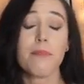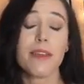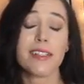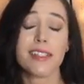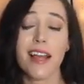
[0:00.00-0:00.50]
That
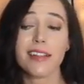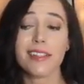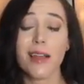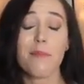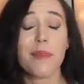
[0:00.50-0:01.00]
being said,
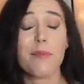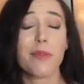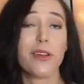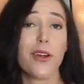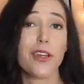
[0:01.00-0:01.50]
some
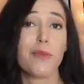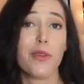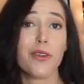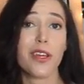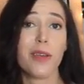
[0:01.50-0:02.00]
people in our
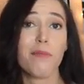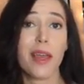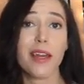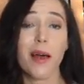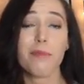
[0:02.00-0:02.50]
community
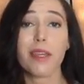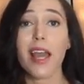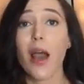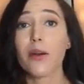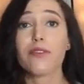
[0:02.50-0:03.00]
may not
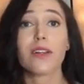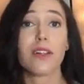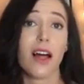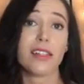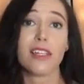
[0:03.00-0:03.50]
be out of the
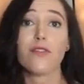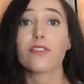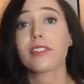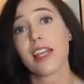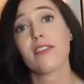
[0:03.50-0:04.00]
closet
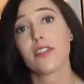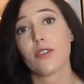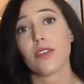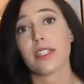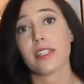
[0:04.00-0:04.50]
for
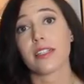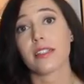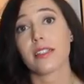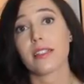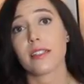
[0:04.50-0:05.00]
safety
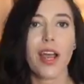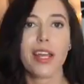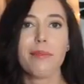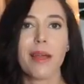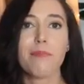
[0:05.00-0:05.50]
reasons.
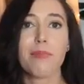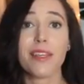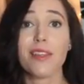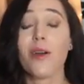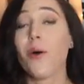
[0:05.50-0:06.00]
Pride might
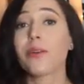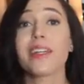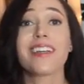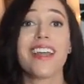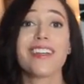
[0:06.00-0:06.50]
be the
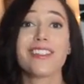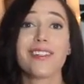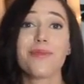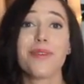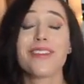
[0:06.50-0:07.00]
only
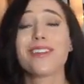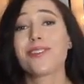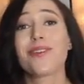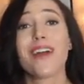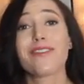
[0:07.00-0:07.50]
occasion where they
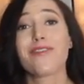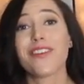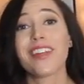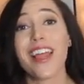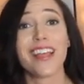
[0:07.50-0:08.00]
don't have to
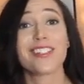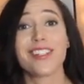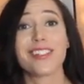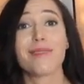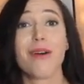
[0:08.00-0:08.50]
feel
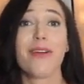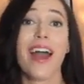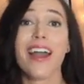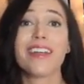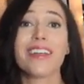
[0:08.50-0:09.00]
anxious
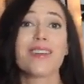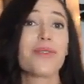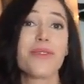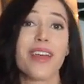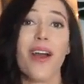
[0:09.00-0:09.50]
about hiding
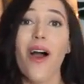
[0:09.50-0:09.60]
who they